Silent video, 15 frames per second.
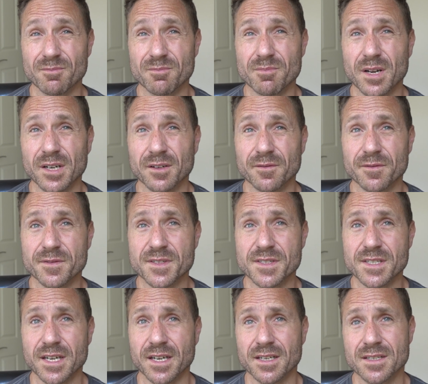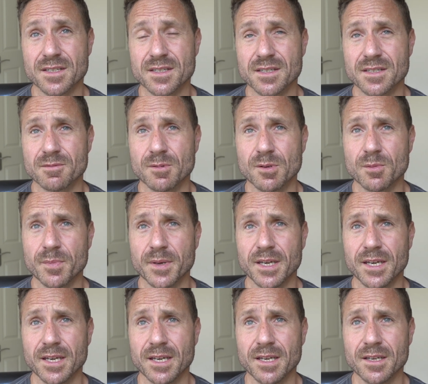month 6 will
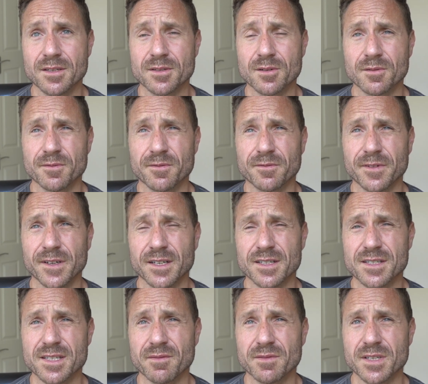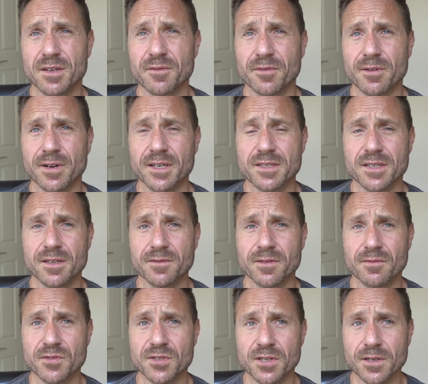be sort of, I think, 17th or 18th
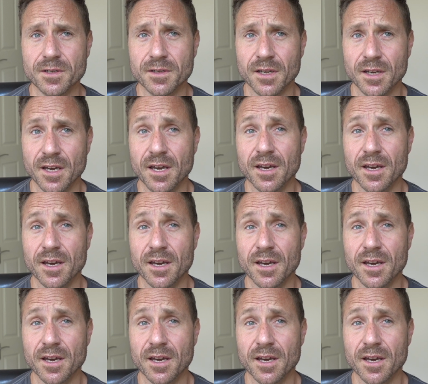of June.